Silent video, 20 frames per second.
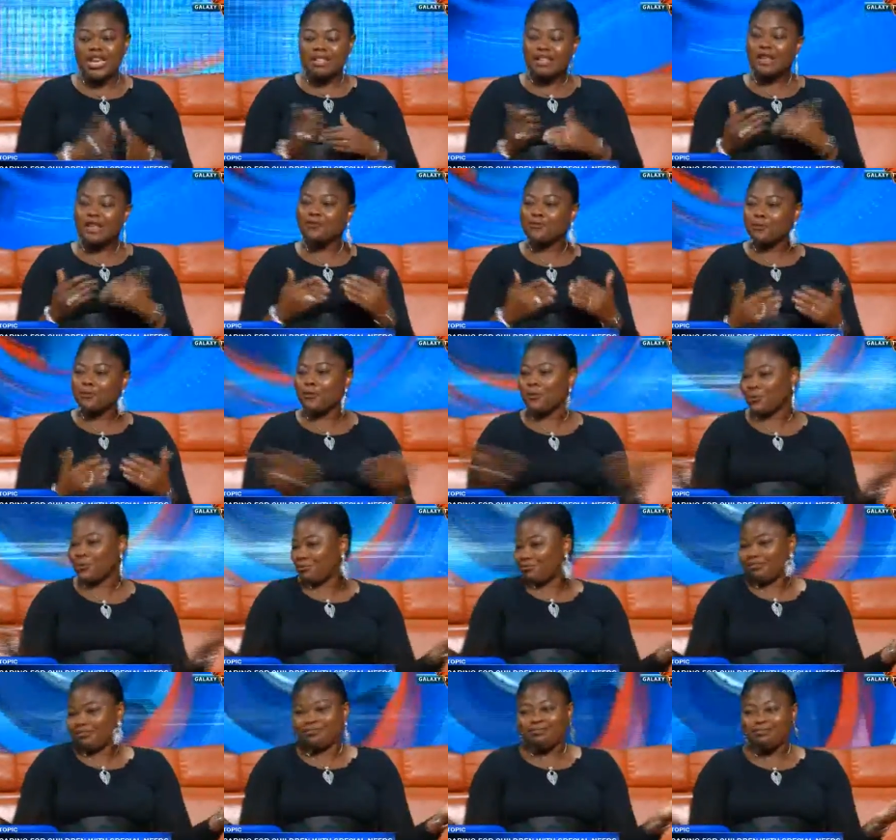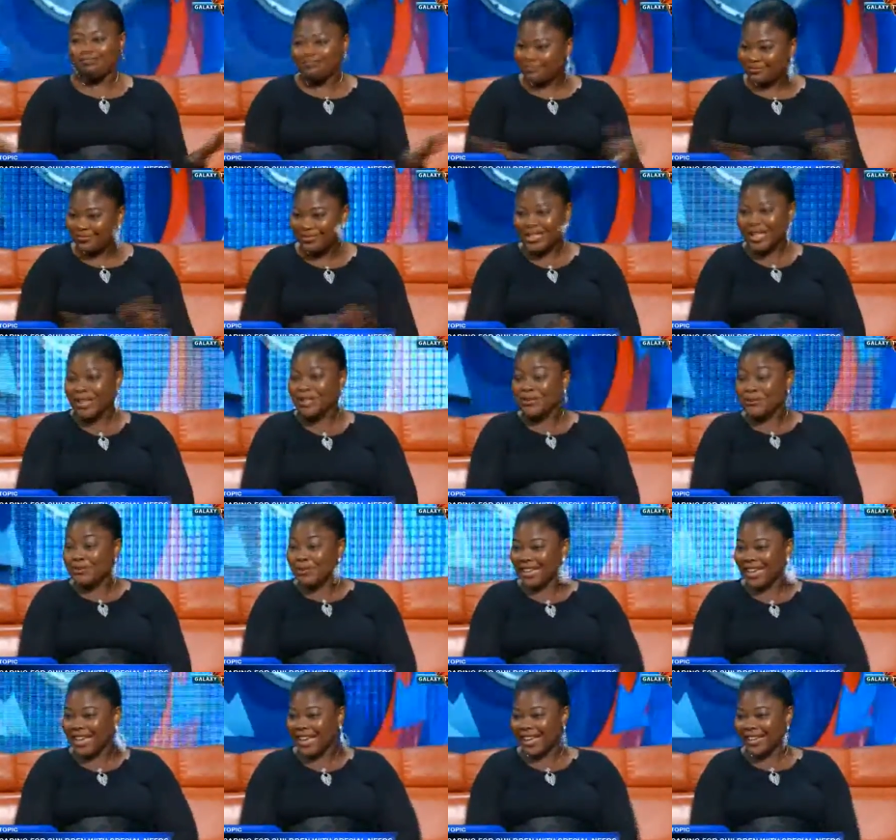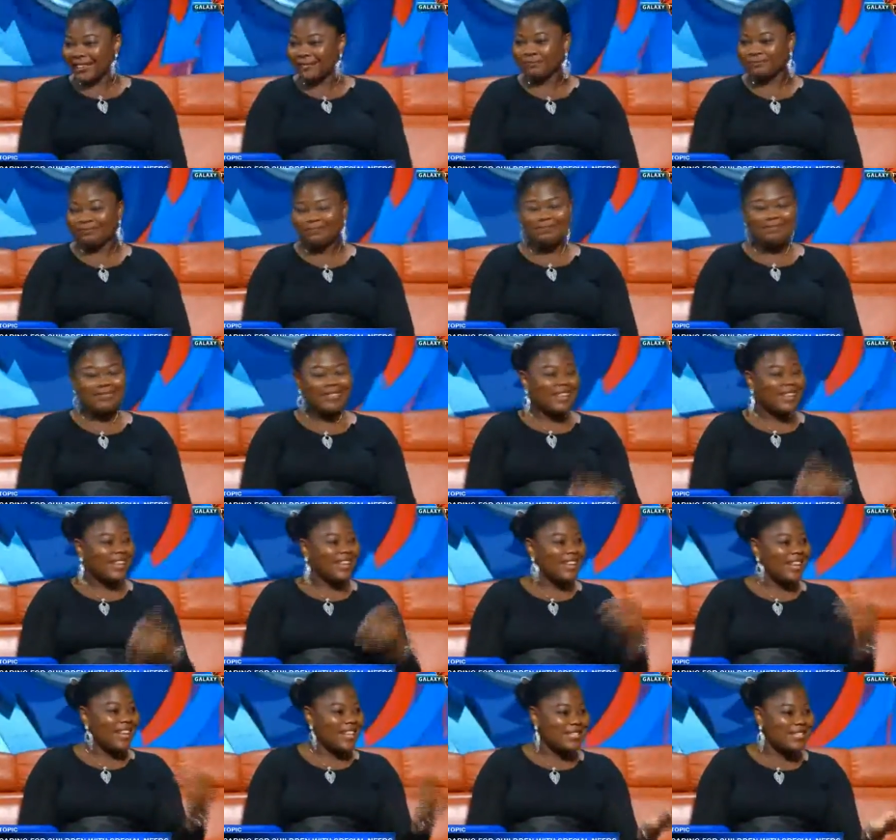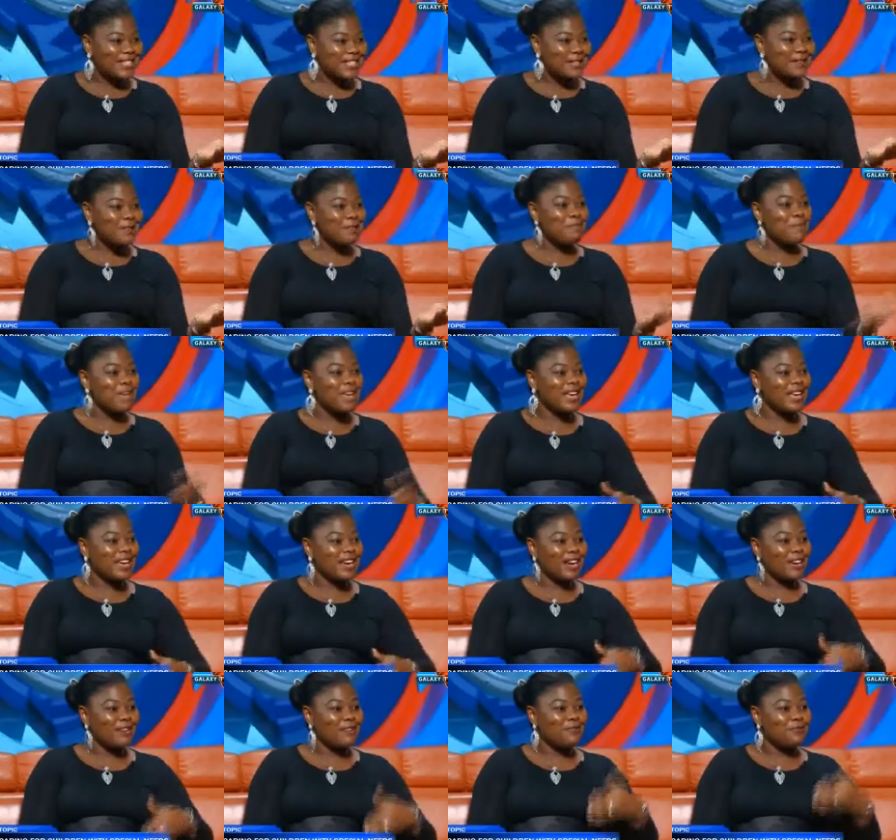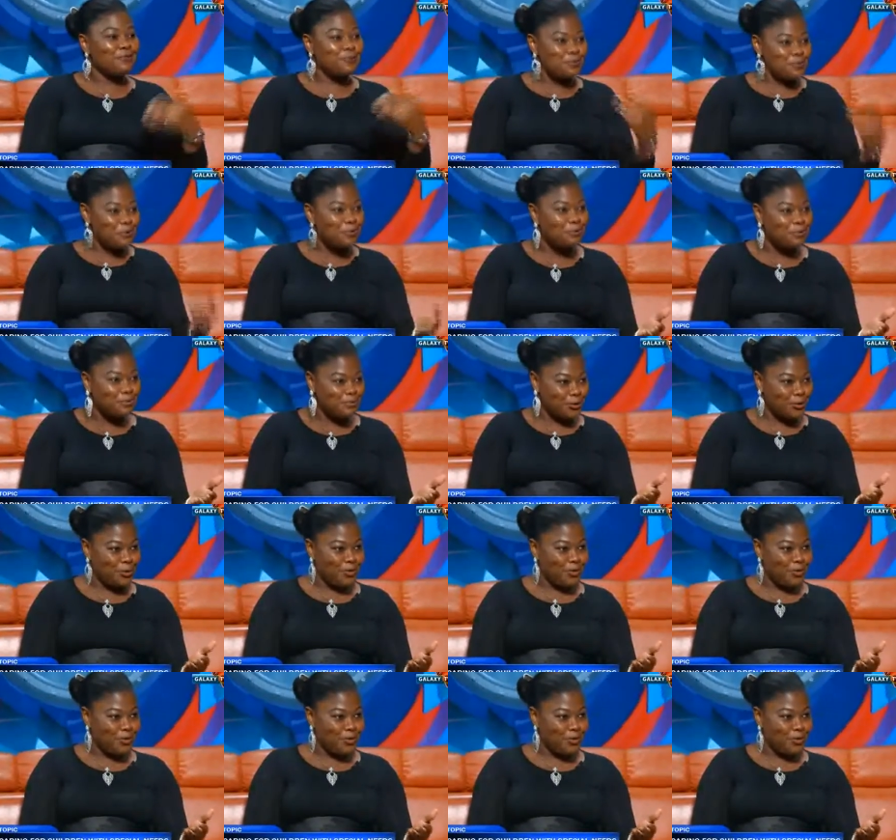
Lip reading: Then for you and I, let's make room for